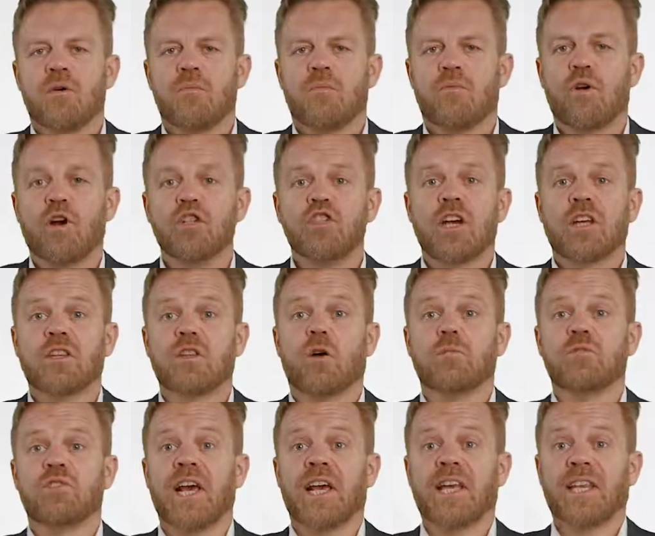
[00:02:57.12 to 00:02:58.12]
Project
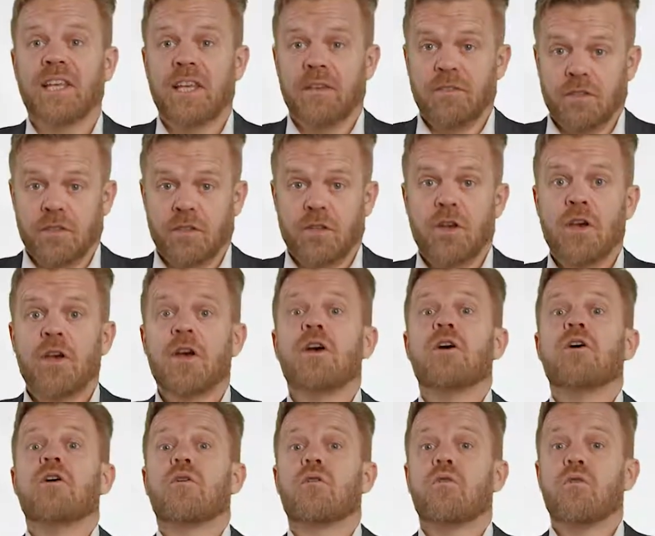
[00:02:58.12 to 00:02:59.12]
objectives
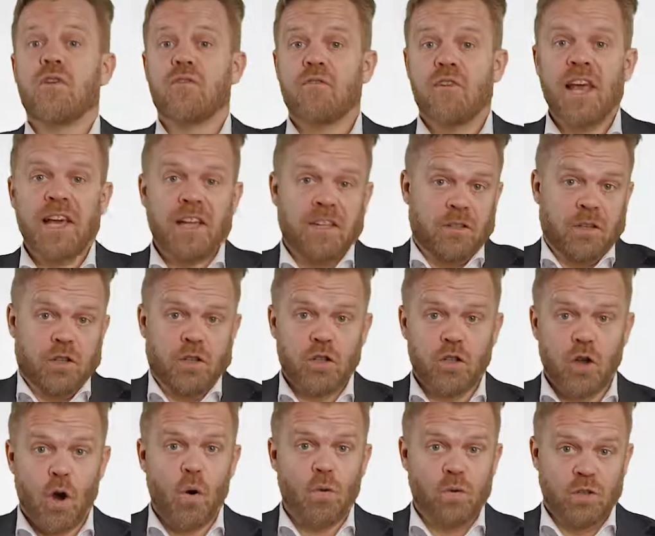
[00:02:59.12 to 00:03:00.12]
reflect the
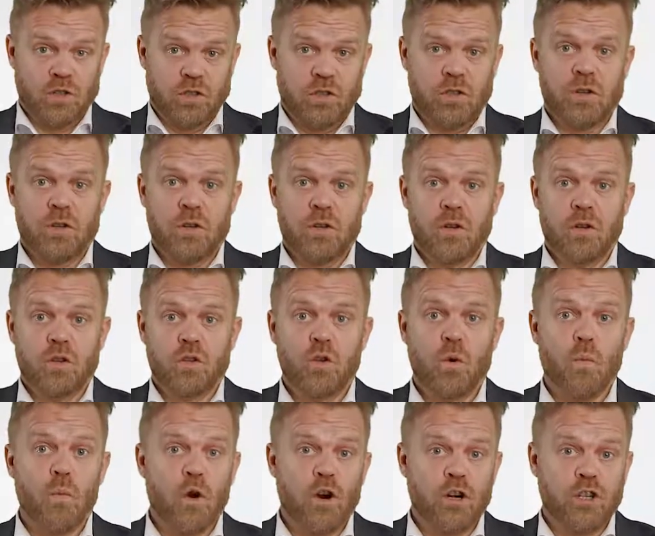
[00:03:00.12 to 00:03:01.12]
goals
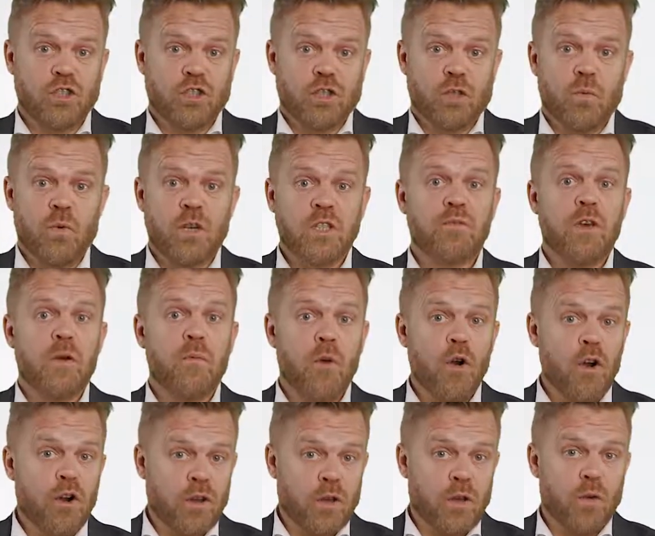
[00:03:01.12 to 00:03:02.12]
towards which we
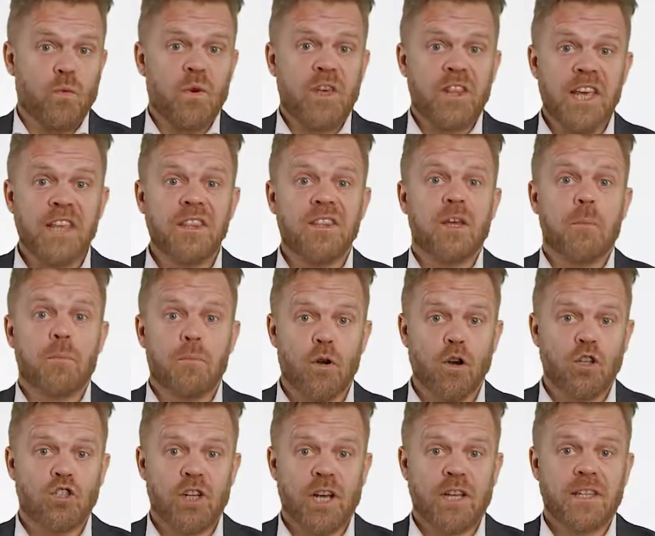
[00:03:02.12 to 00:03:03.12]
work within the
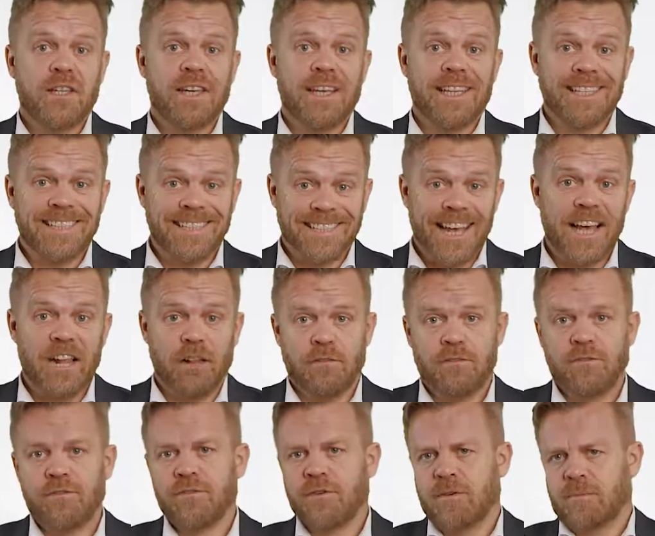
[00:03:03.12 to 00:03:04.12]
project
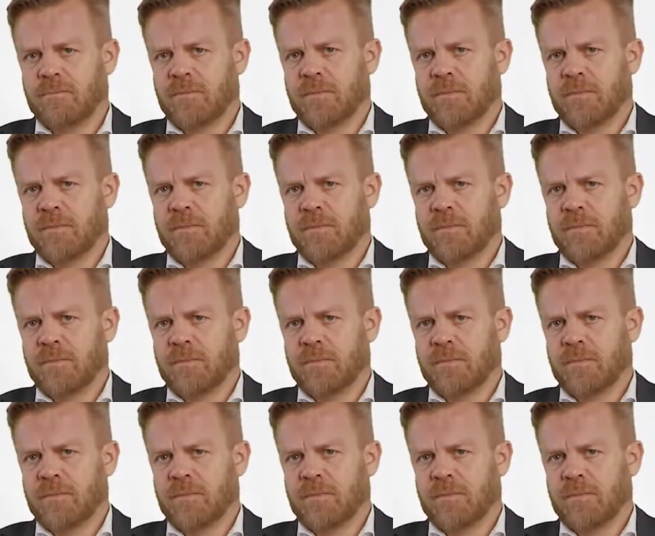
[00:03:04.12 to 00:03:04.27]
itself.